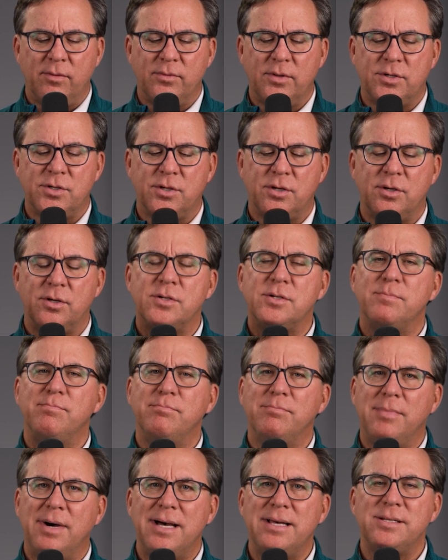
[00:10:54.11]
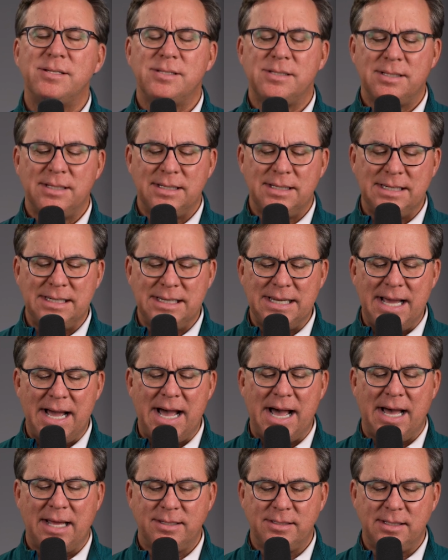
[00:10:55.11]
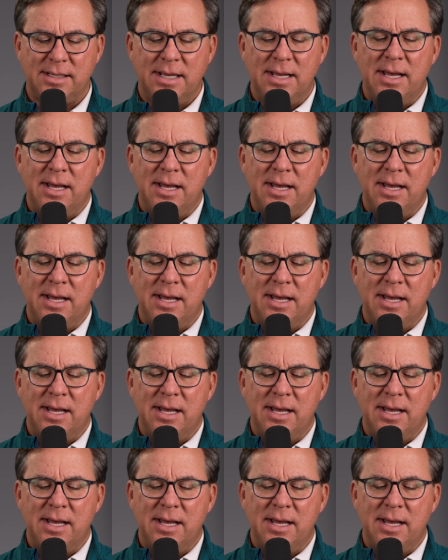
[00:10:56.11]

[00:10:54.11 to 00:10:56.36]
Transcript: of the church must not